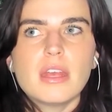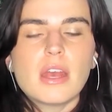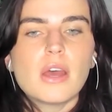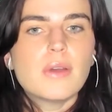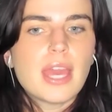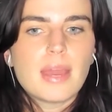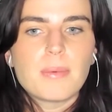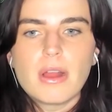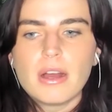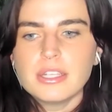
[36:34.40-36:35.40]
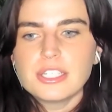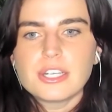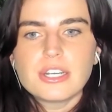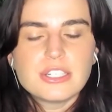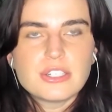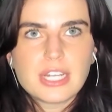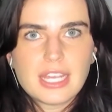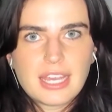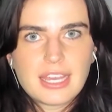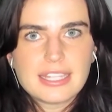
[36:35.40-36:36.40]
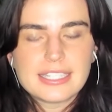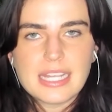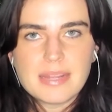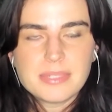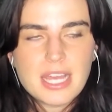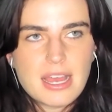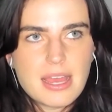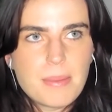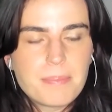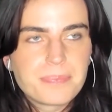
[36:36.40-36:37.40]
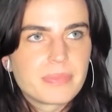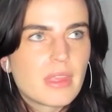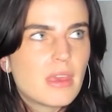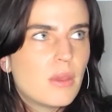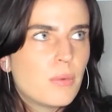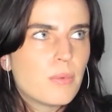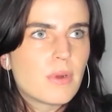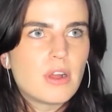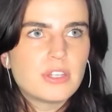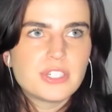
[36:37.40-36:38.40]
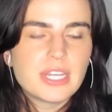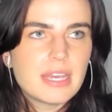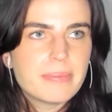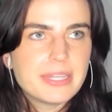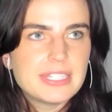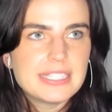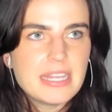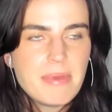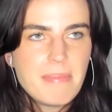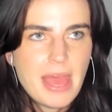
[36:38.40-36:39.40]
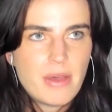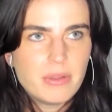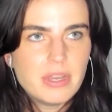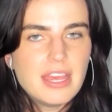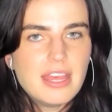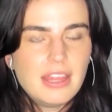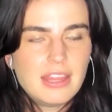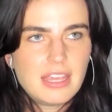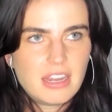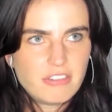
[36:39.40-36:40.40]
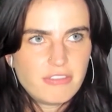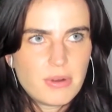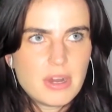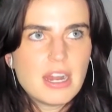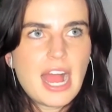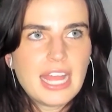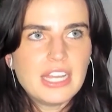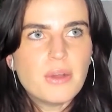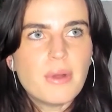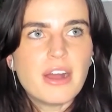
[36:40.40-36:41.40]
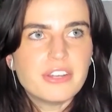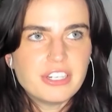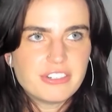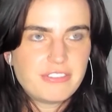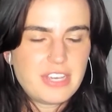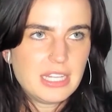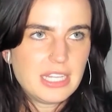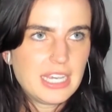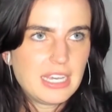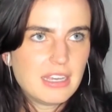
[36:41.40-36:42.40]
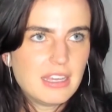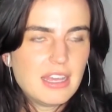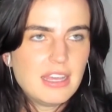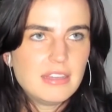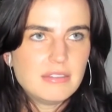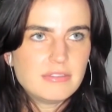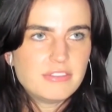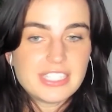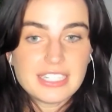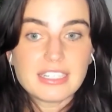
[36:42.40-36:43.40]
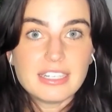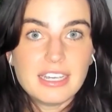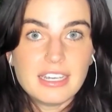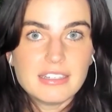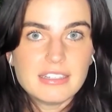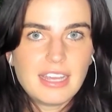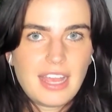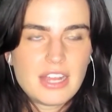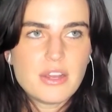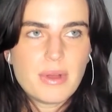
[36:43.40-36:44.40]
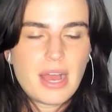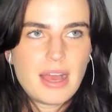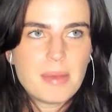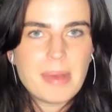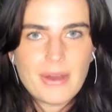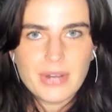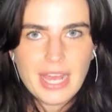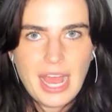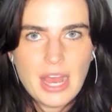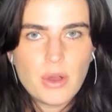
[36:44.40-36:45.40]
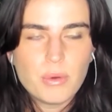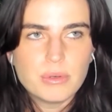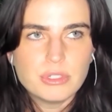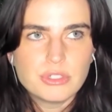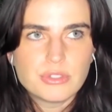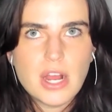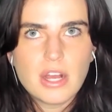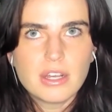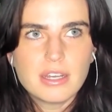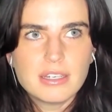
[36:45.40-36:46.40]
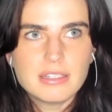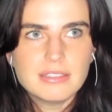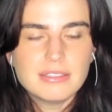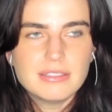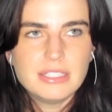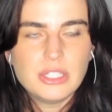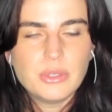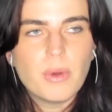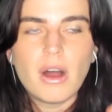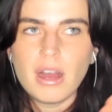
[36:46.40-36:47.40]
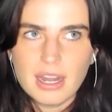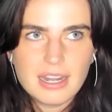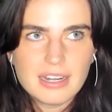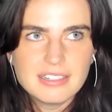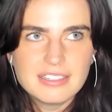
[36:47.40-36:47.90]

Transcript: okay, we're all starting drinking at the same time. We're all drinking about the same amount. Therefore, I know how you're feeling physically. Like, I know about how drunk you are.